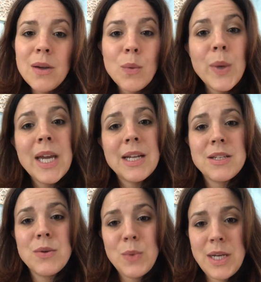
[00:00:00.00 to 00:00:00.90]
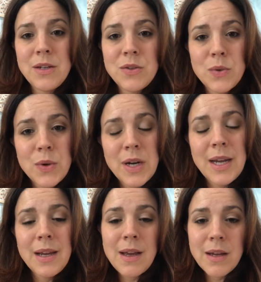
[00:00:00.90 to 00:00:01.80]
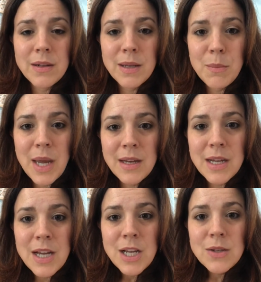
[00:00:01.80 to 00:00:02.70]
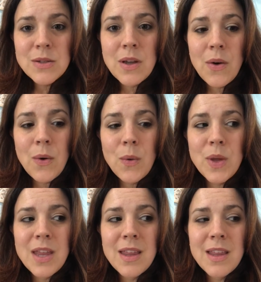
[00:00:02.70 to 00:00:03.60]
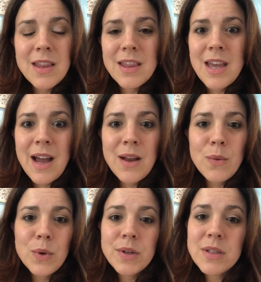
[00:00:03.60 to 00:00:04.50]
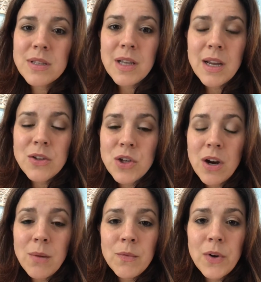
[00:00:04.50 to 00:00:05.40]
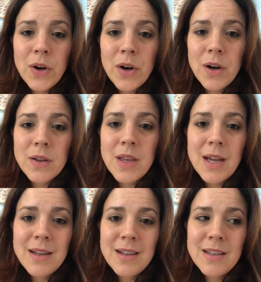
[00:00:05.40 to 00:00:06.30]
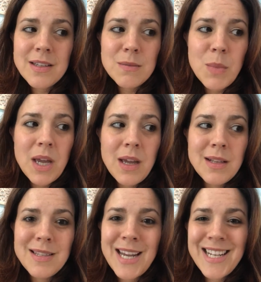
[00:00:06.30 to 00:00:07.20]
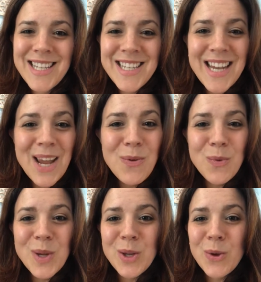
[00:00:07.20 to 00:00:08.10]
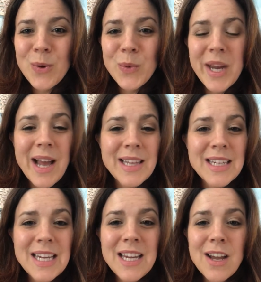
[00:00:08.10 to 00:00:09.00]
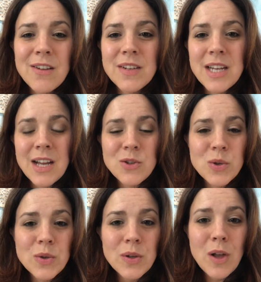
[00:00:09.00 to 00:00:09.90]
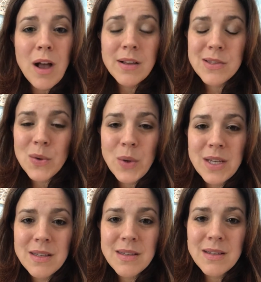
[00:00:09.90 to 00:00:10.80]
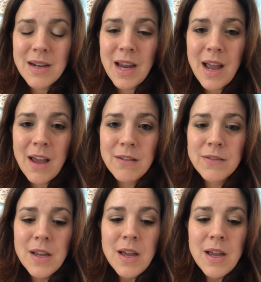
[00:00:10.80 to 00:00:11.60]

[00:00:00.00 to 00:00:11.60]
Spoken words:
we get to read a story and cuddle in bed. So that works like a charm for her. That is my day-to-day real reality of a natural consequence that I have